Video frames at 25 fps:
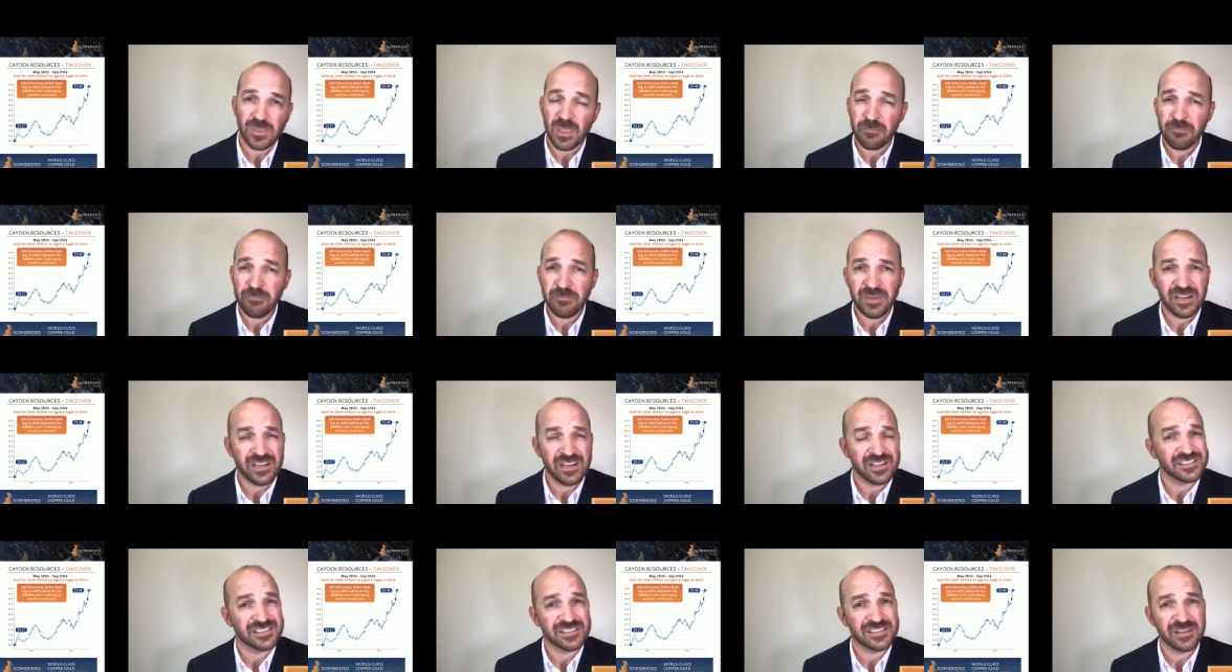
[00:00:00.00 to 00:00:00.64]

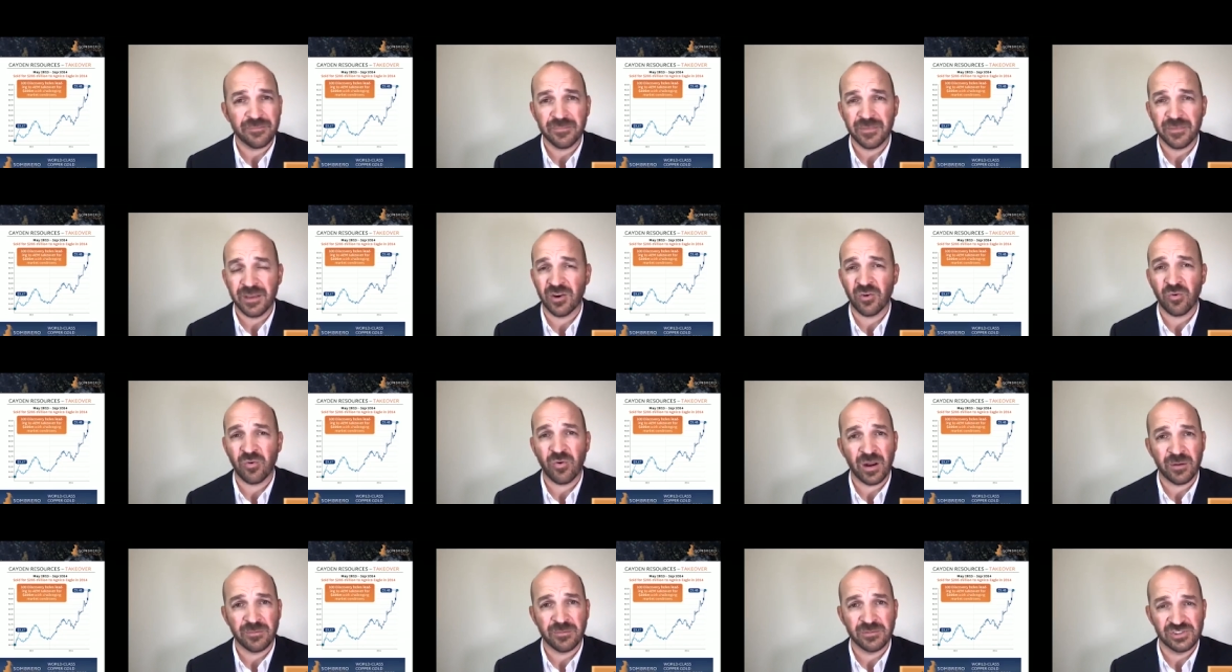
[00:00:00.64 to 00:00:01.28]
meeting some
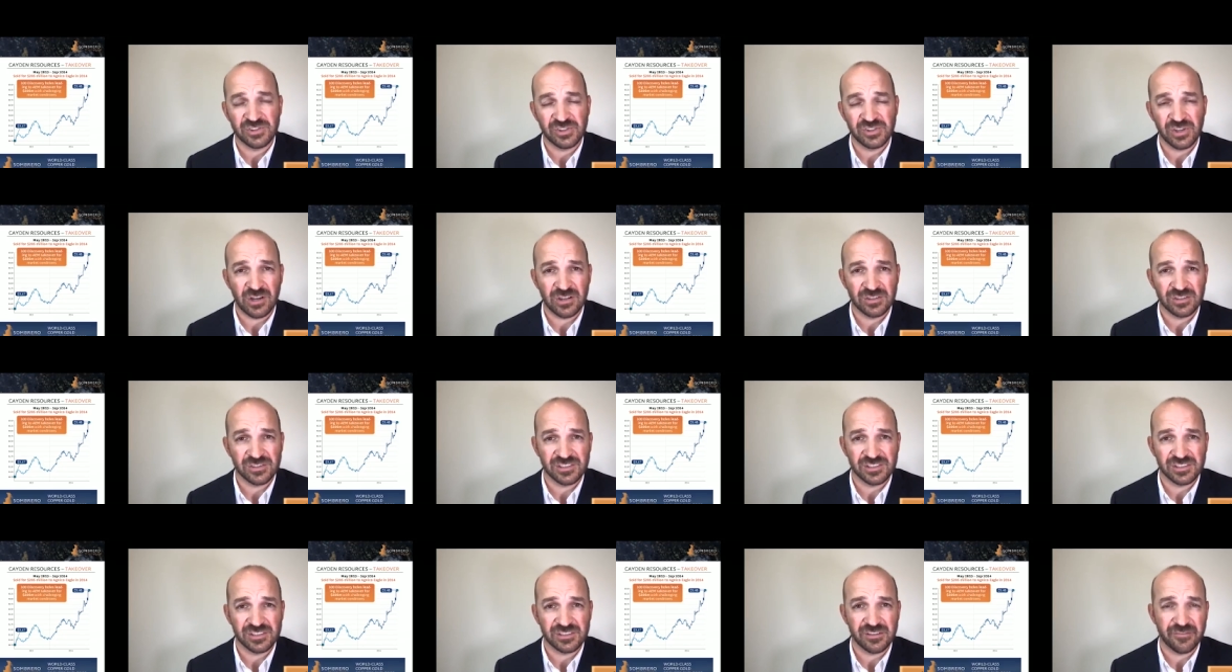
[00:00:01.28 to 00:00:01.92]
incredible
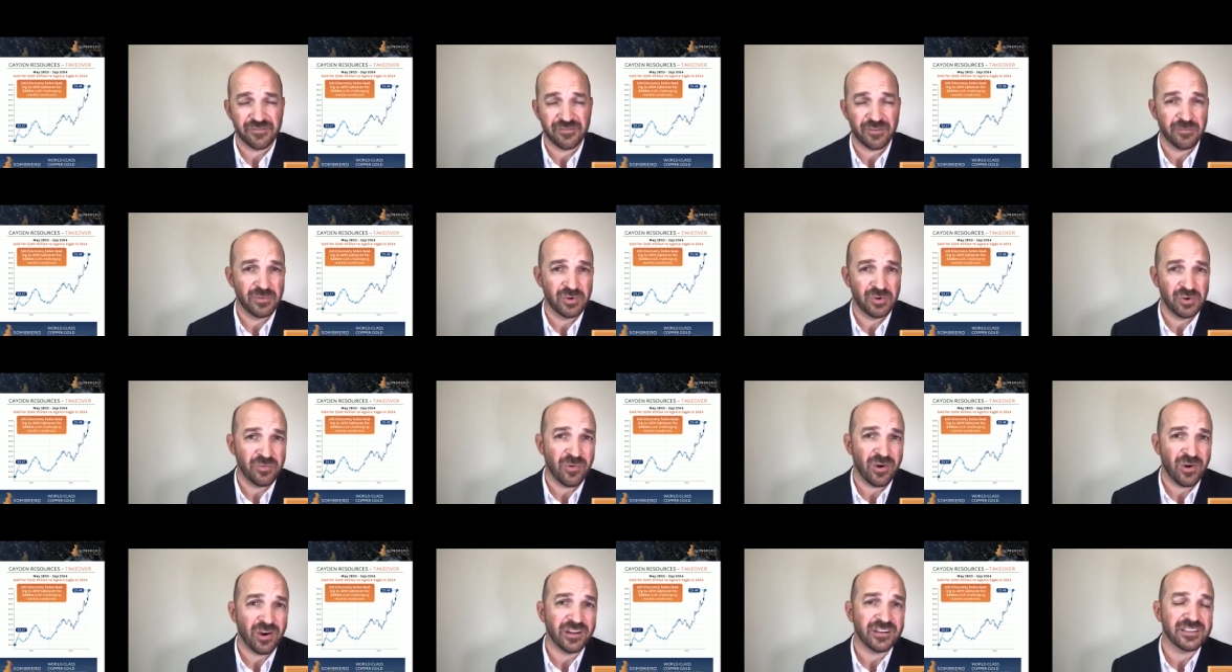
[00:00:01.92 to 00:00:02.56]
geologists from
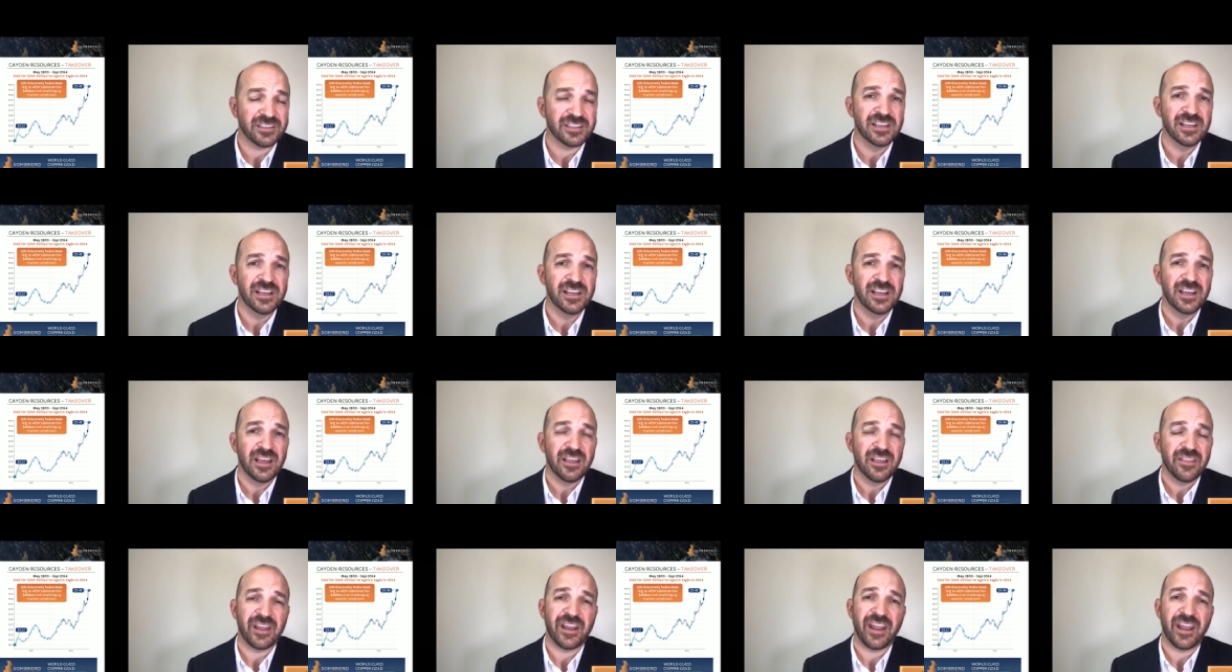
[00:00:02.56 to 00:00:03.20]
Newmont
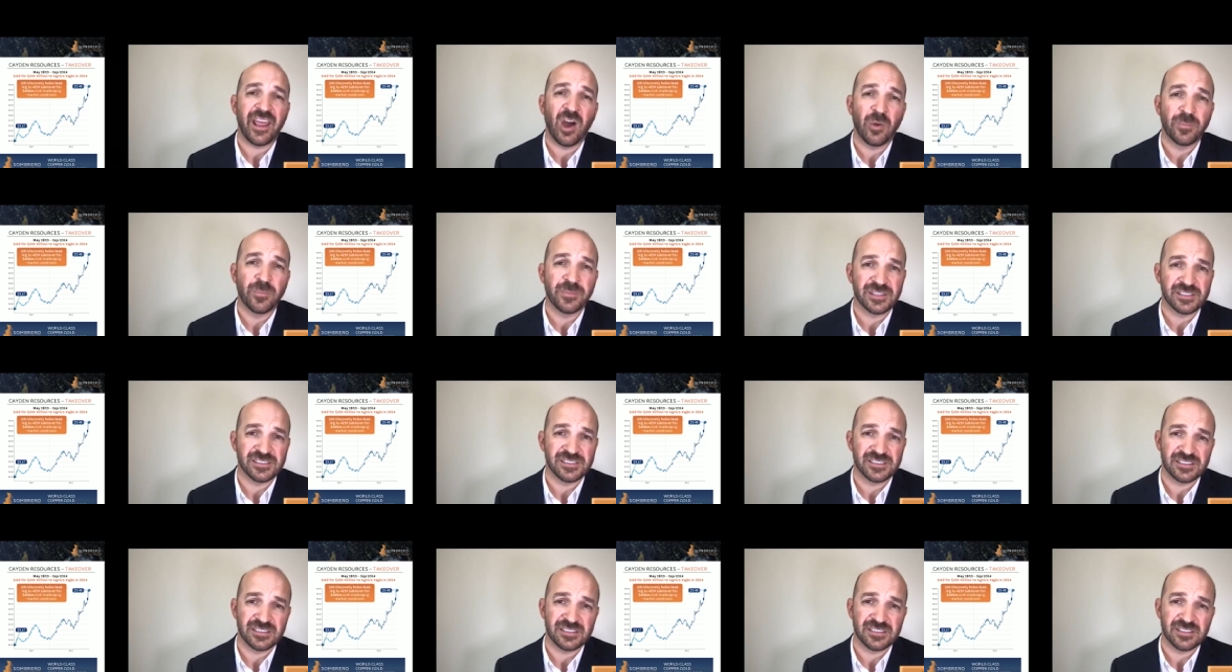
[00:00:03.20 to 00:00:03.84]
that helped
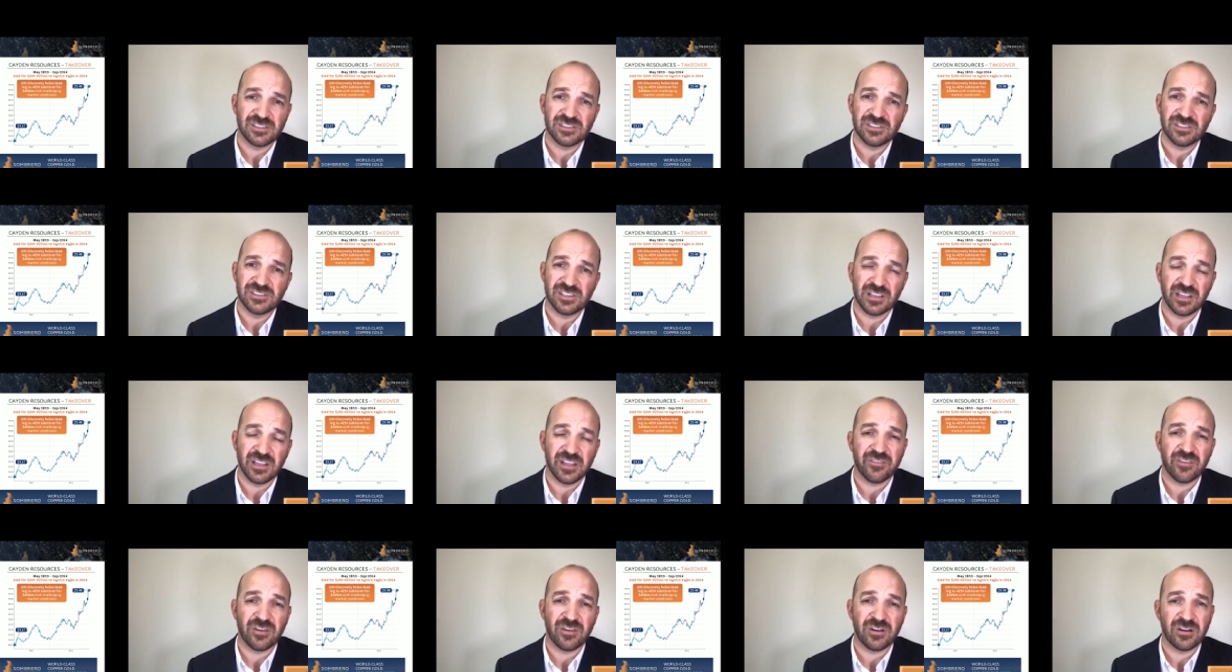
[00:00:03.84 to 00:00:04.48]
us
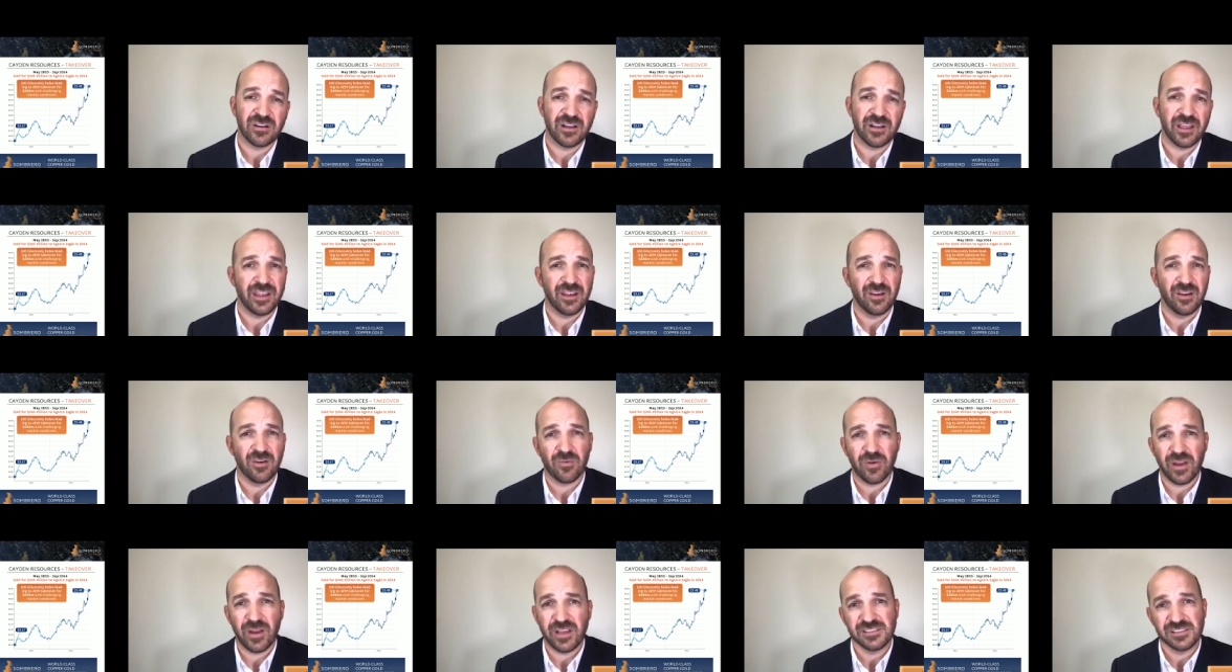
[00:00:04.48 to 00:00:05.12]
deliver a
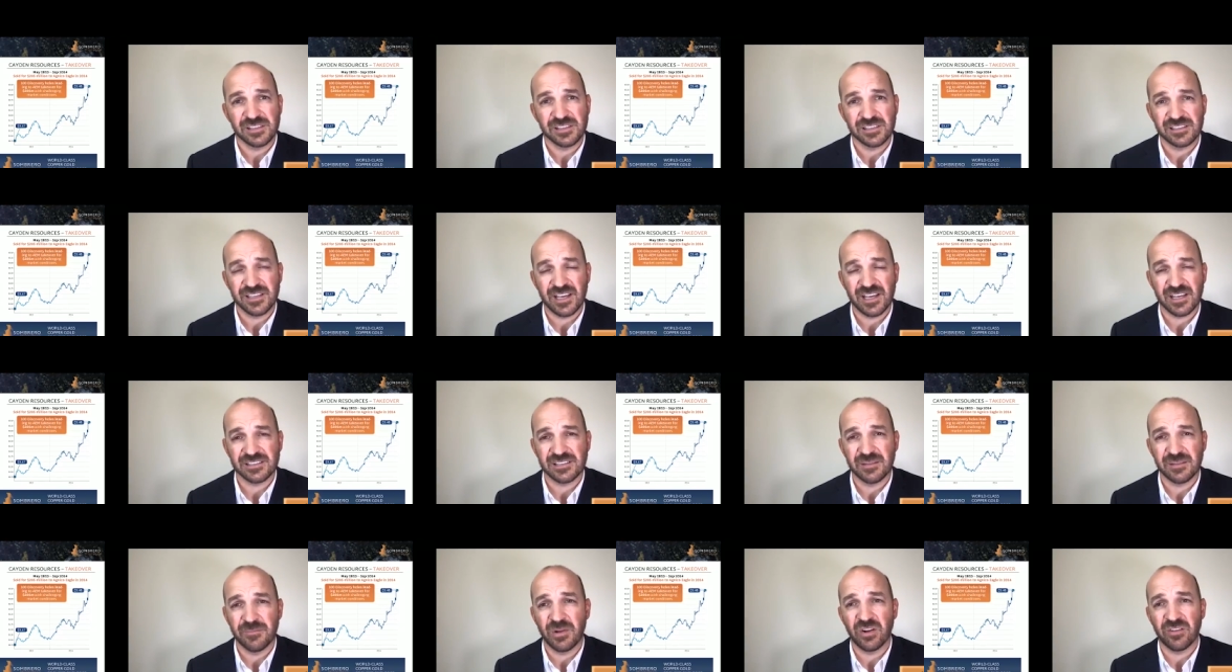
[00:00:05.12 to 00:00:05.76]
great
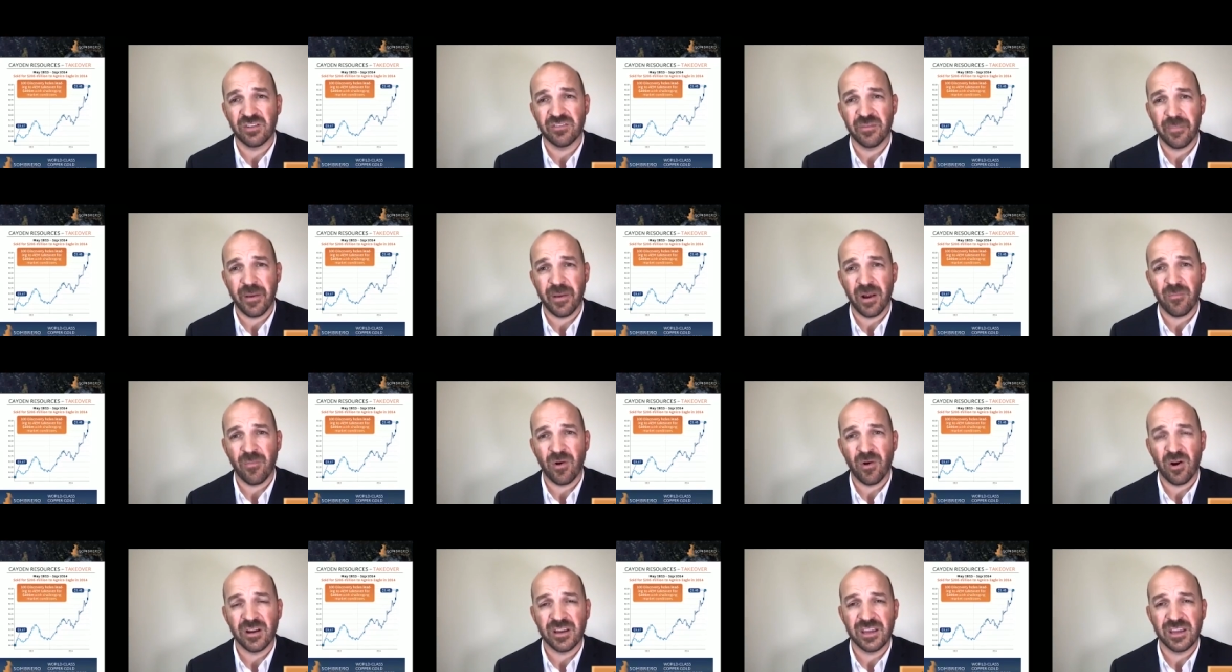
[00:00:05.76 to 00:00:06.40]
success in the middle of the bear
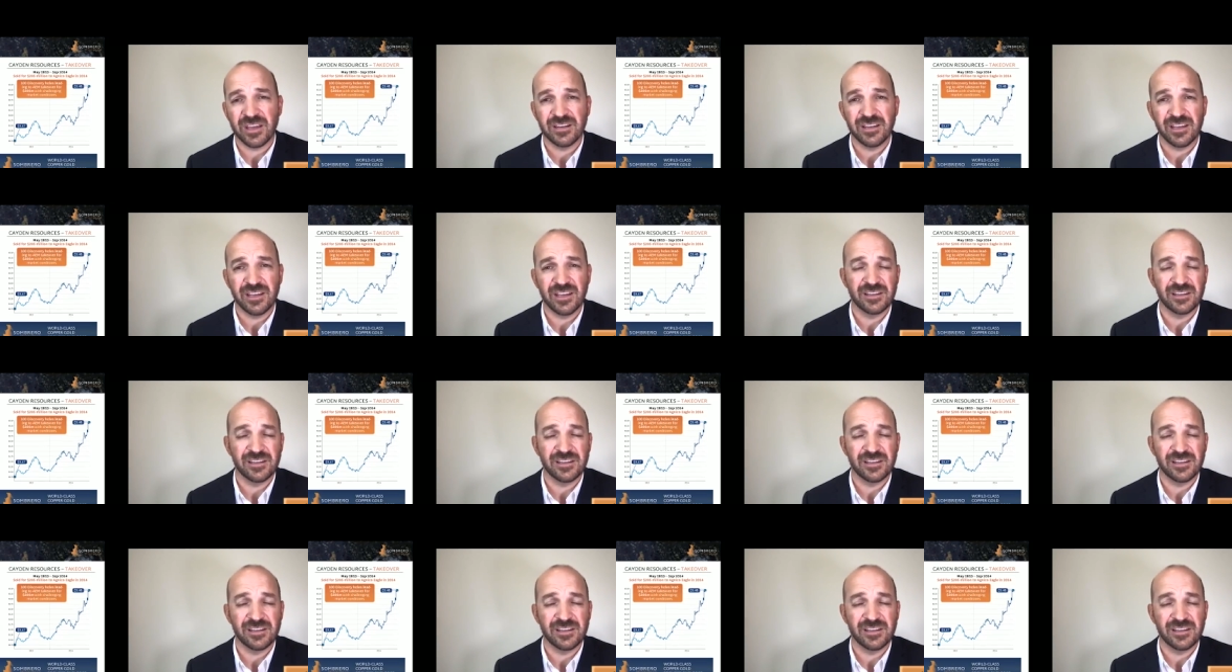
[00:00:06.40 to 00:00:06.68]
market.